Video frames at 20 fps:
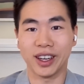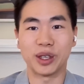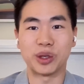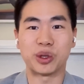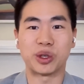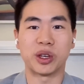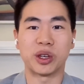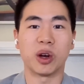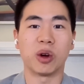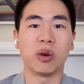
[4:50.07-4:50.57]
And
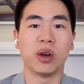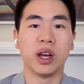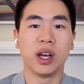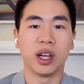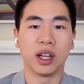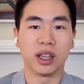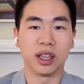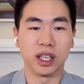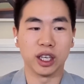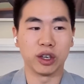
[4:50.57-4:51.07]
so
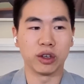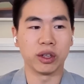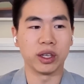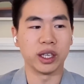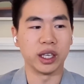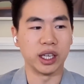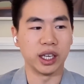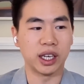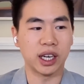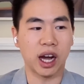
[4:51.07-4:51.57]

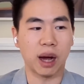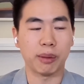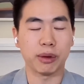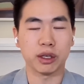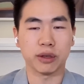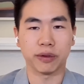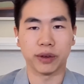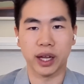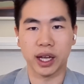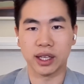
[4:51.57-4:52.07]
literally
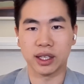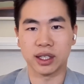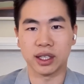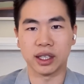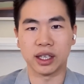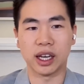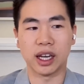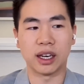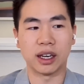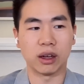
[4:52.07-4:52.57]
e-commerce
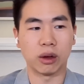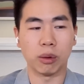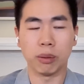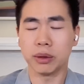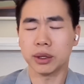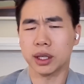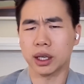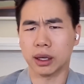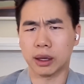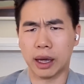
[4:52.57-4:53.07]
financing and
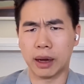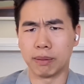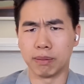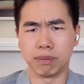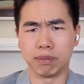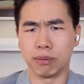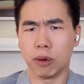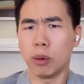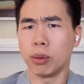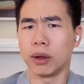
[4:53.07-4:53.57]
almost like,
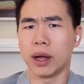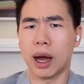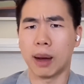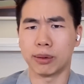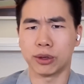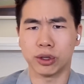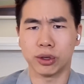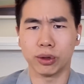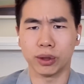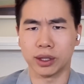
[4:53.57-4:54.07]
and mobile
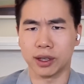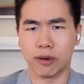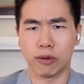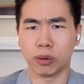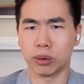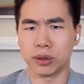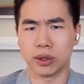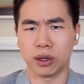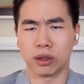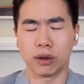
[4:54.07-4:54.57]
apps too, because
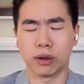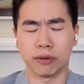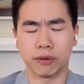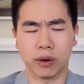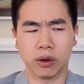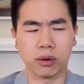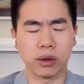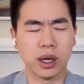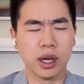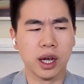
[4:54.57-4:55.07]
everyone was on their
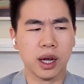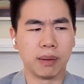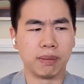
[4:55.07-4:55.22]
phone.